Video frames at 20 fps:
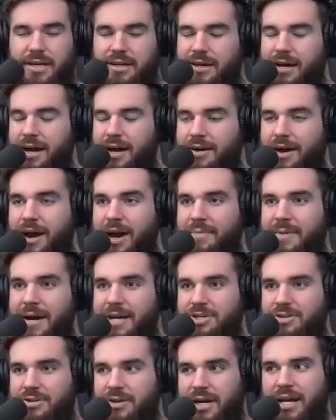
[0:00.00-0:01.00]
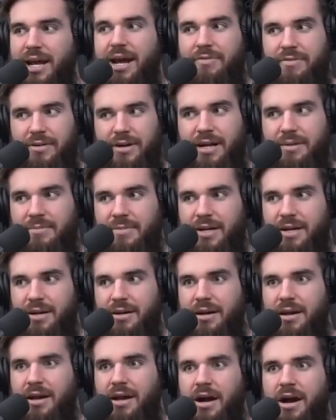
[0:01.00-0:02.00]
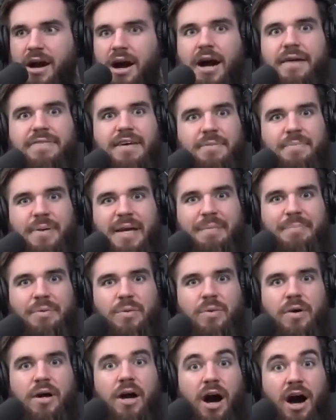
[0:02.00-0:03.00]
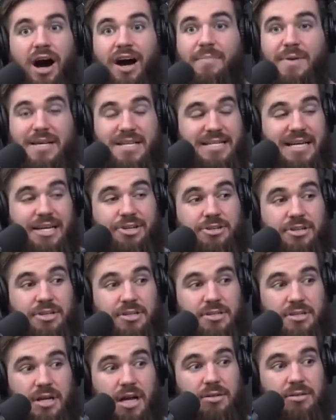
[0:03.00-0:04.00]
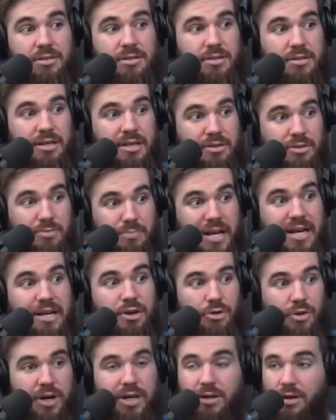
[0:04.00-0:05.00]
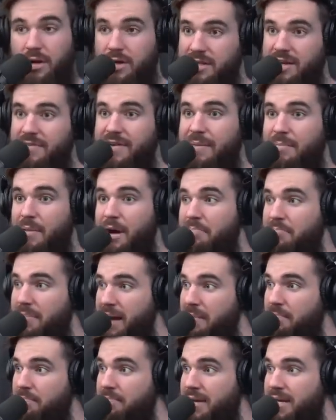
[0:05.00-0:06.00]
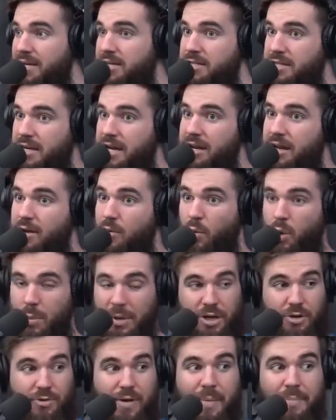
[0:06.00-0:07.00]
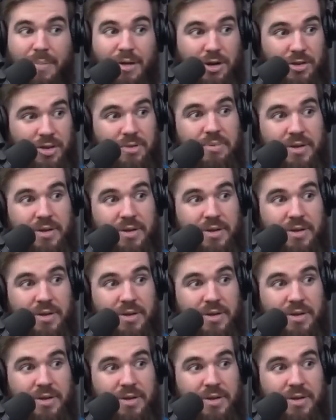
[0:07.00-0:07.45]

I make sure I cover it up now. I've been sexually assaulted in meet and greet lines. I've had my bum pinched and a woman grabbed me on the